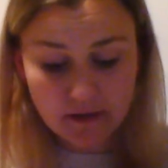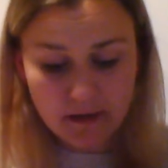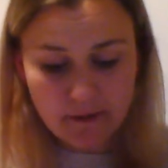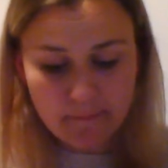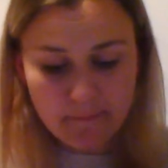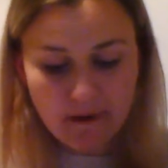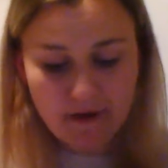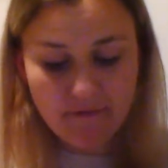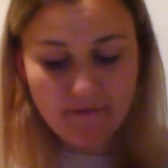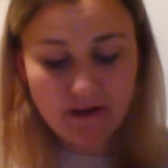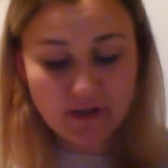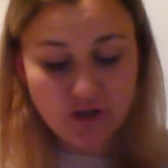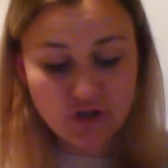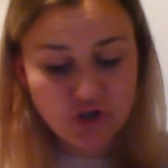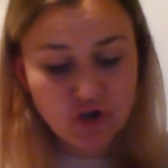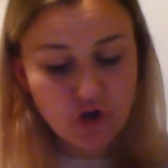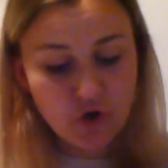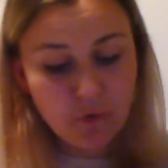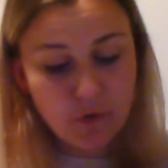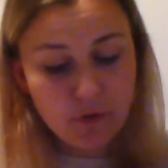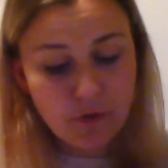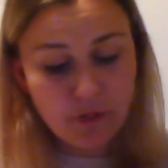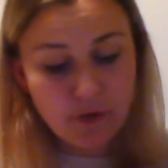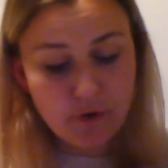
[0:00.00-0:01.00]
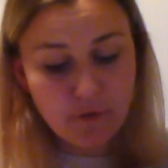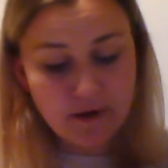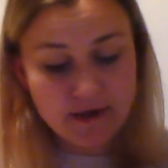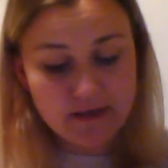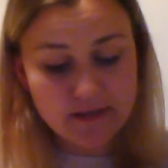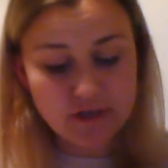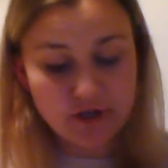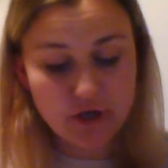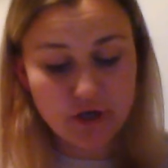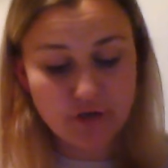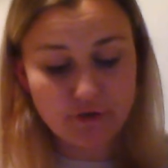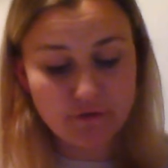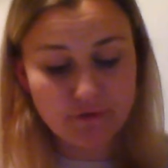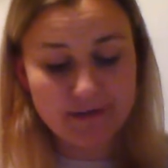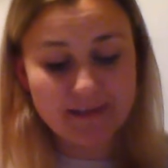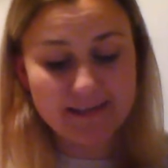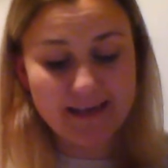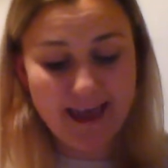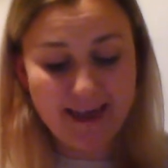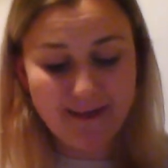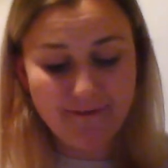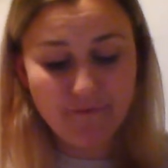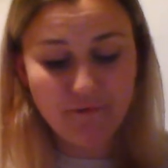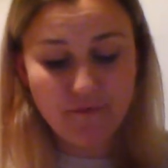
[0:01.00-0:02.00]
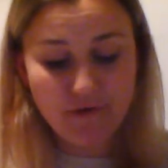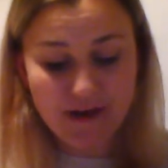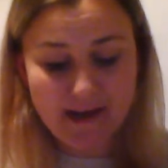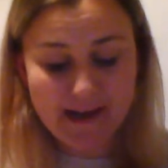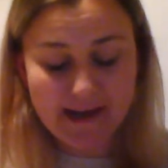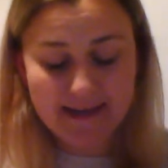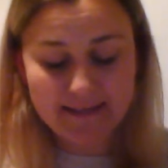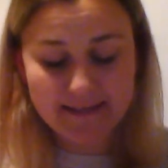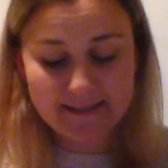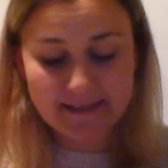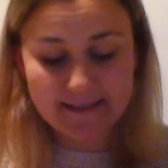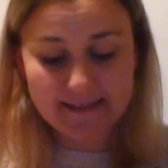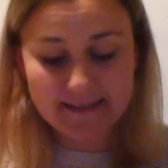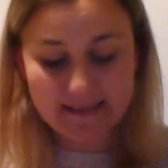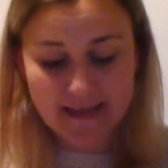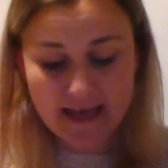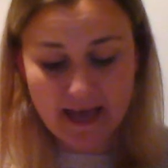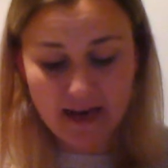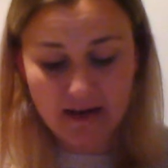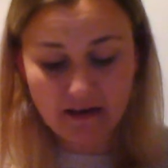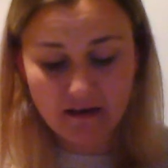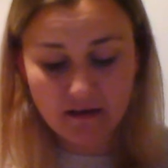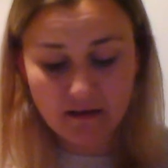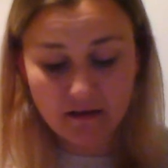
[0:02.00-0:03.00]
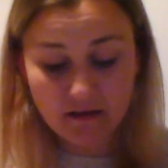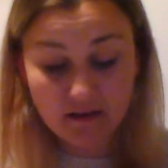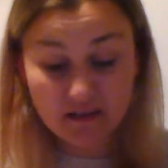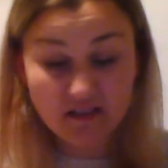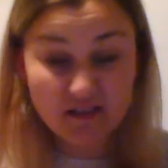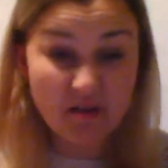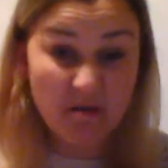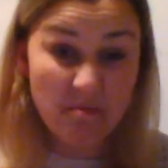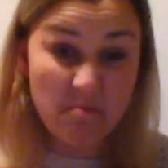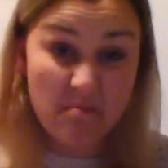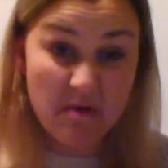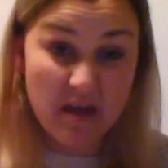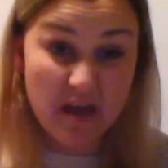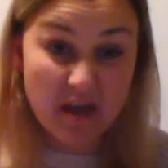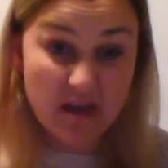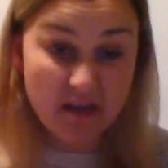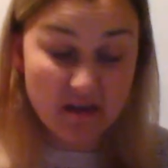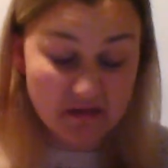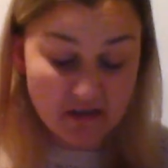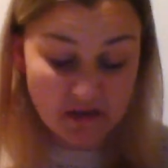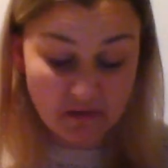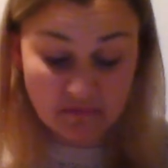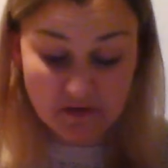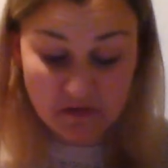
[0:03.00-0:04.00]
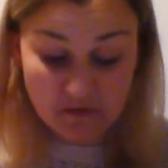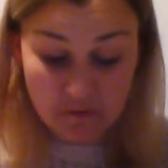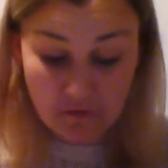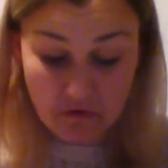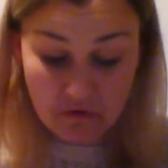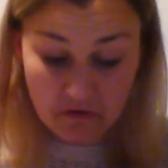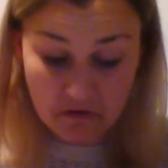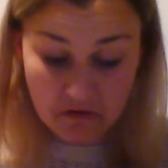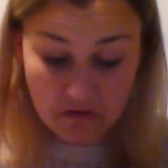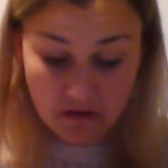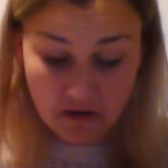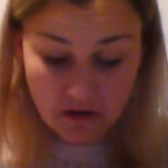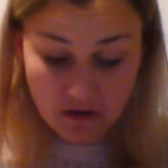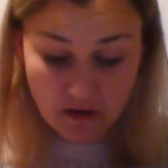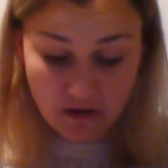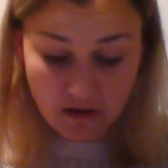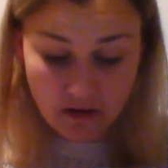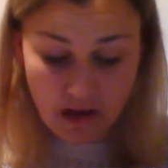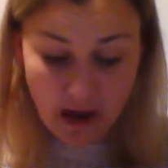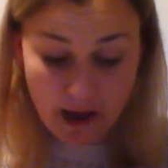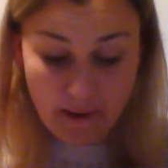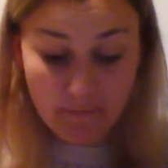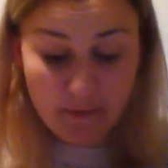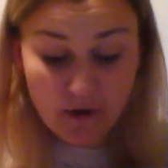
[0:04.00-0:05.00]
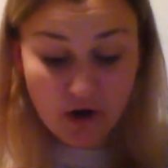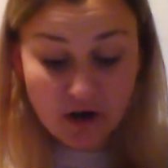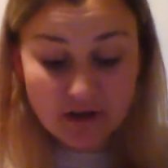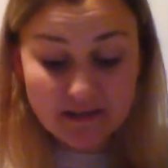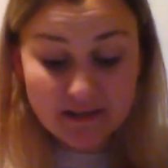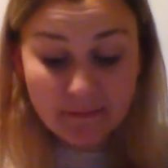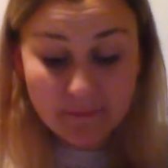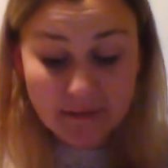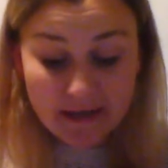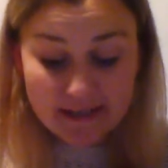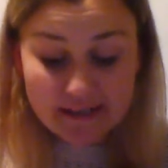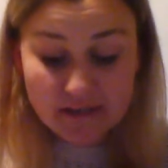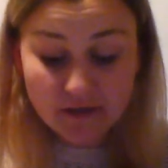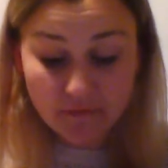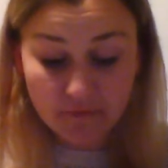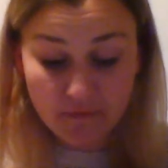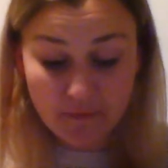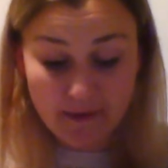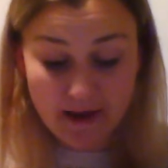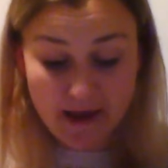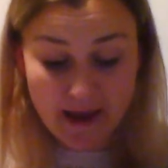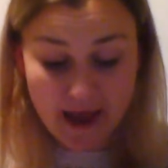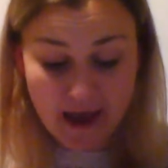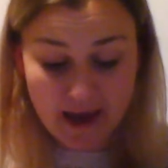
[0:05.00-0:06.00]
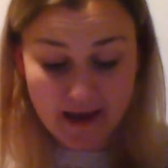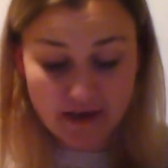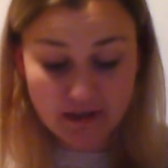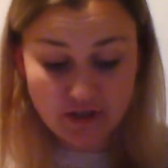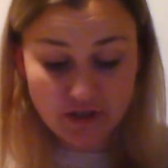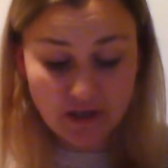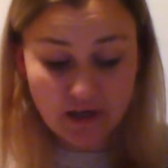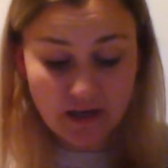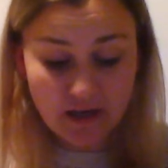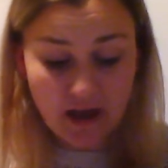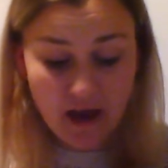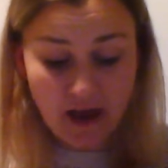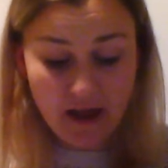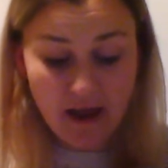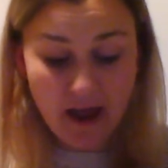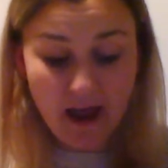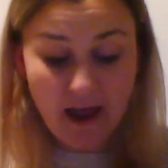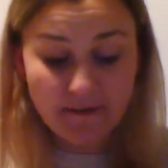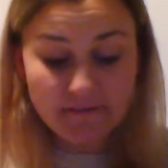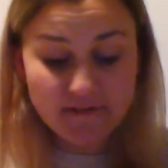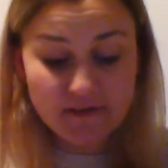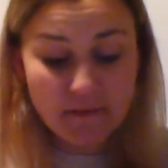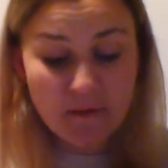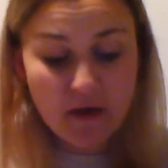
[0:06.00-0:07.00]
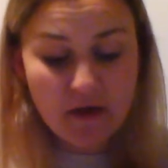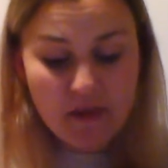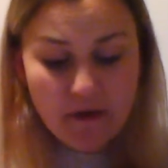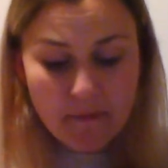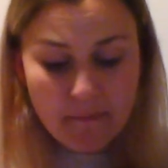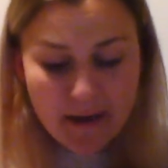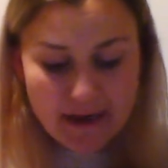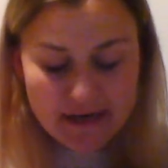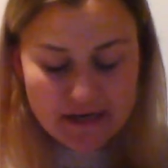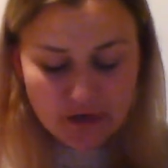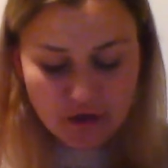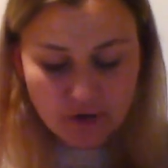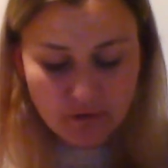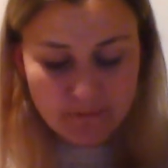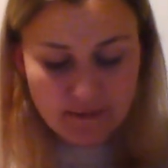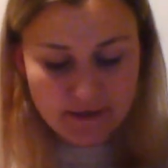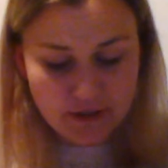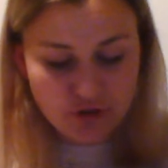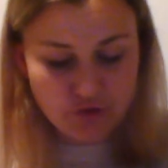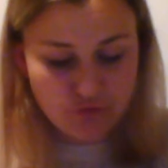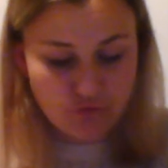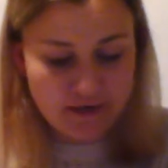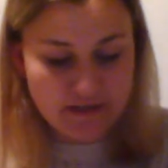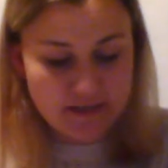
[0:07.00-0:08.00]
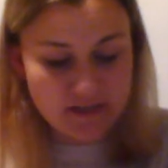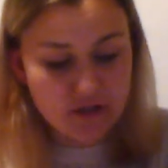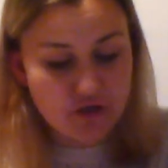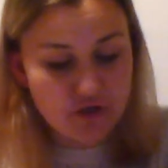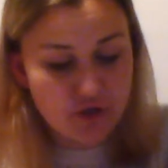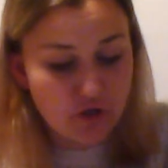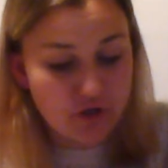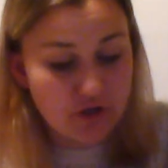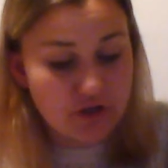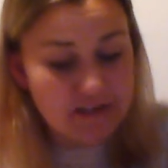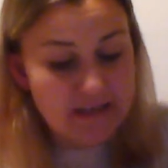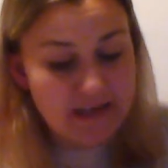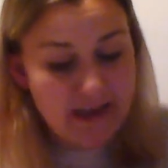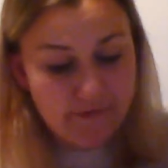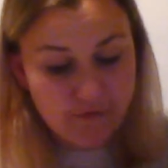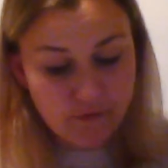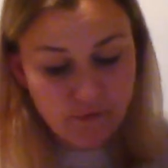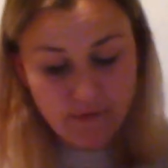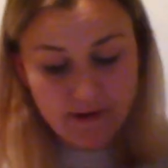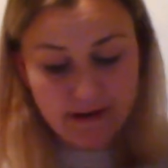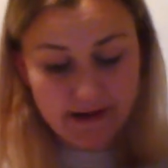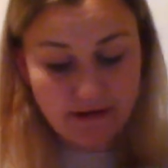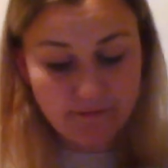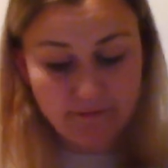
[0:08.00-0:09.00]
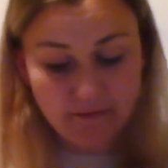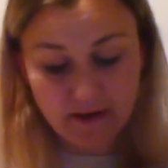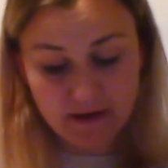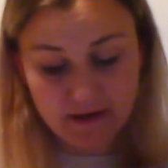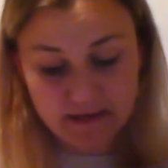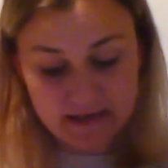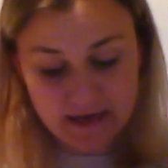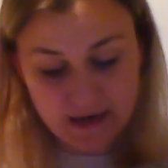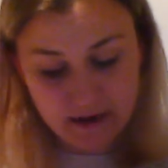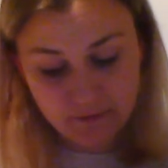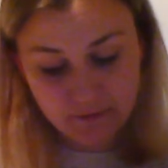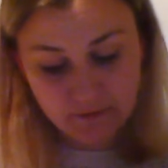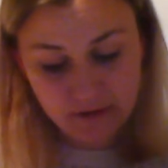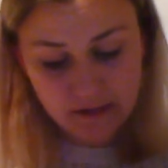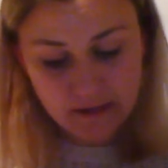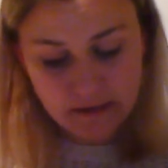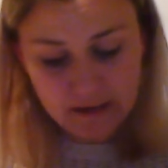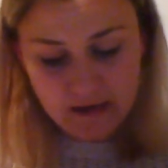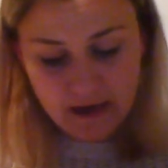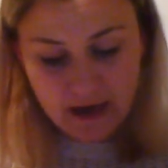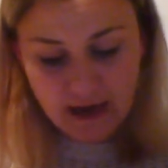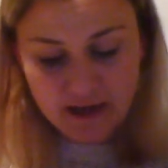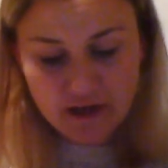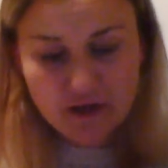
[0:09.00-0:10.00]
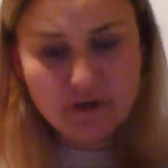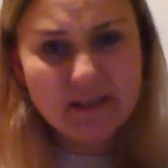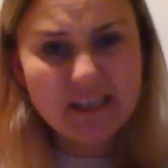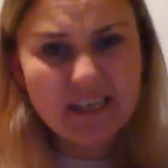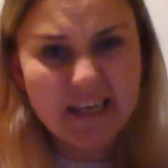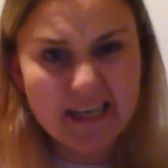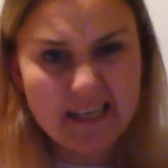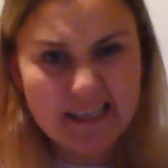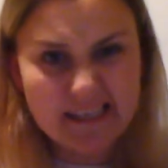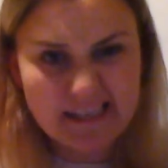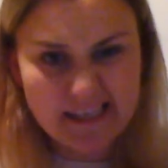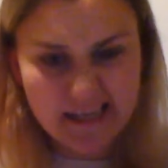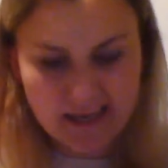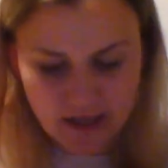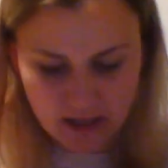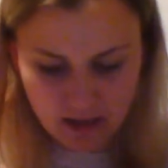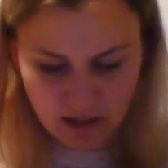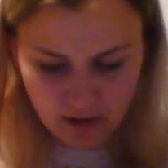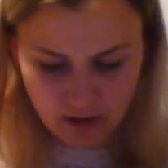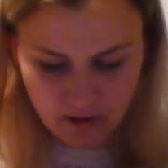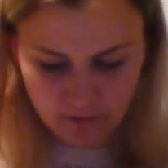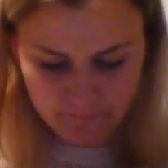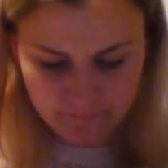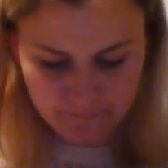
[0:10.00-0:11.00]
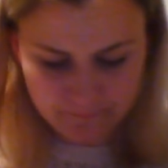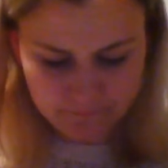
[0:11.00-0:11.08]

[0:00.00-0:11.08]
But I've had 2 or 3 surgeries every year since then. Some big, some small. And because I'm little for my age, and I have some other medical mysteries that doctors never really figured out, I used to get sick a lot.